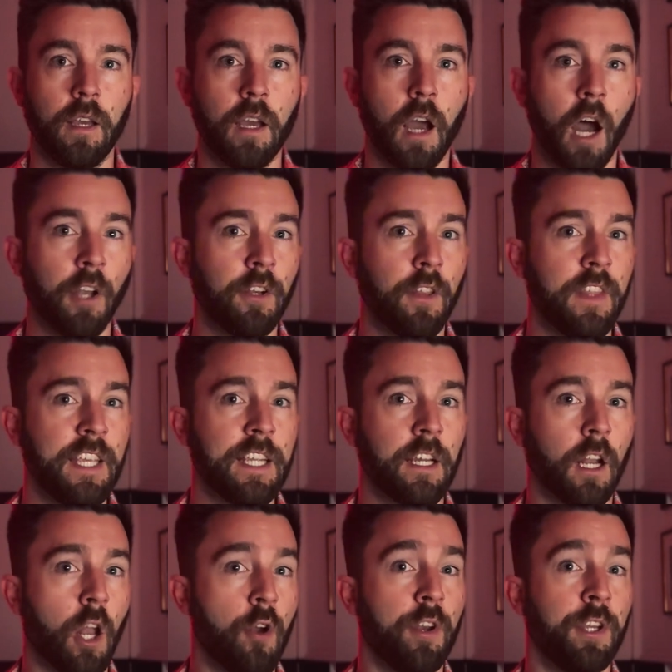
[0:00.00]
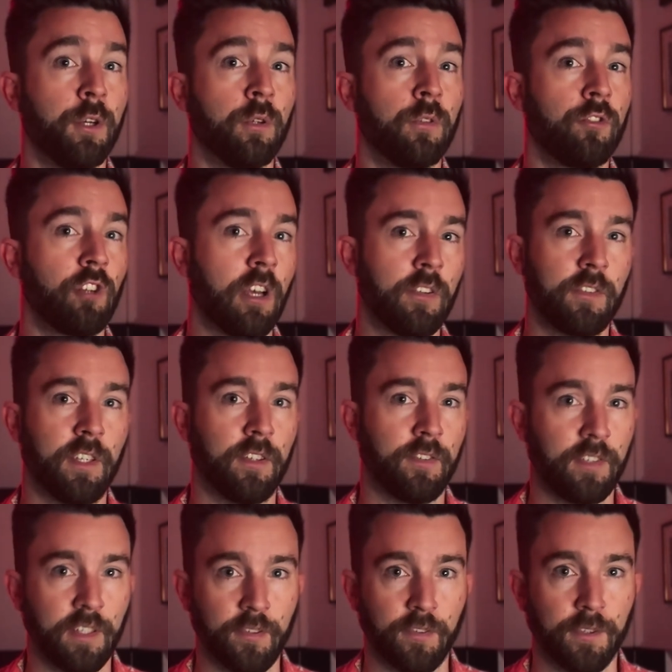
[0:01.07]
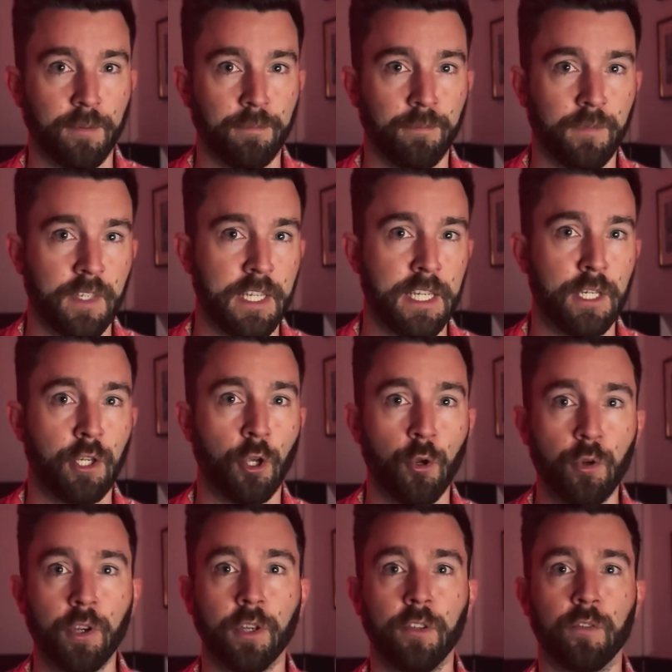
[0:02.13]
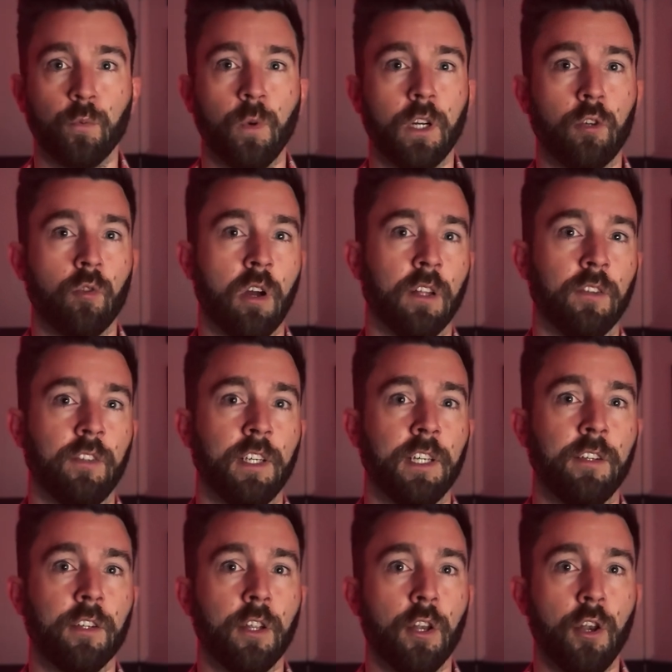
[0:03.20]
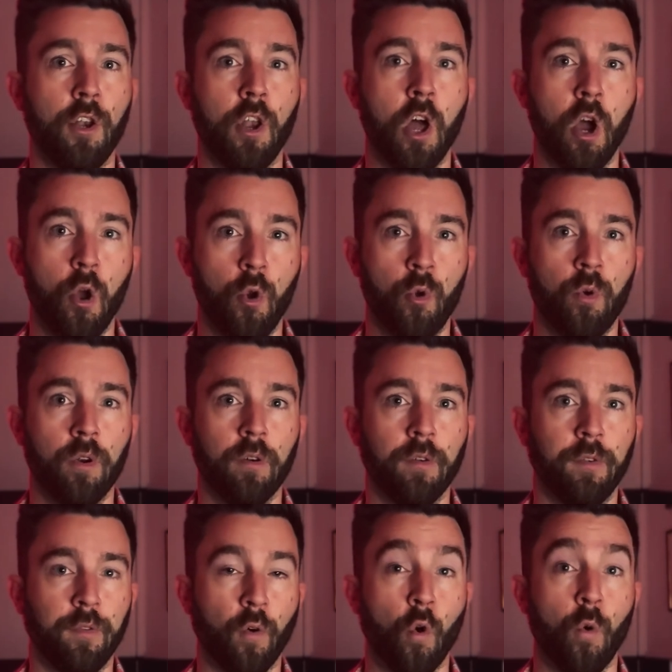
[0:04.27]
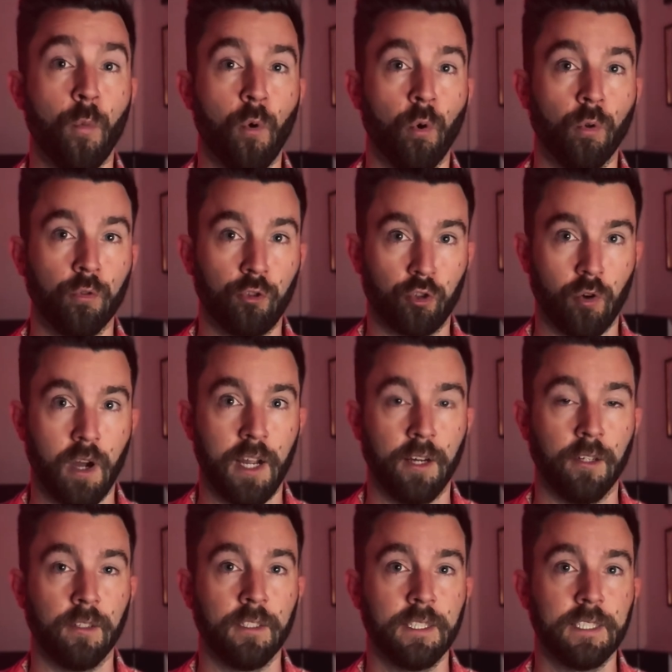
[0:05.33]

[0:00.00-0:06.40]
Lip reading: Under the colonial justice system, the Cookers were granted no formal trial.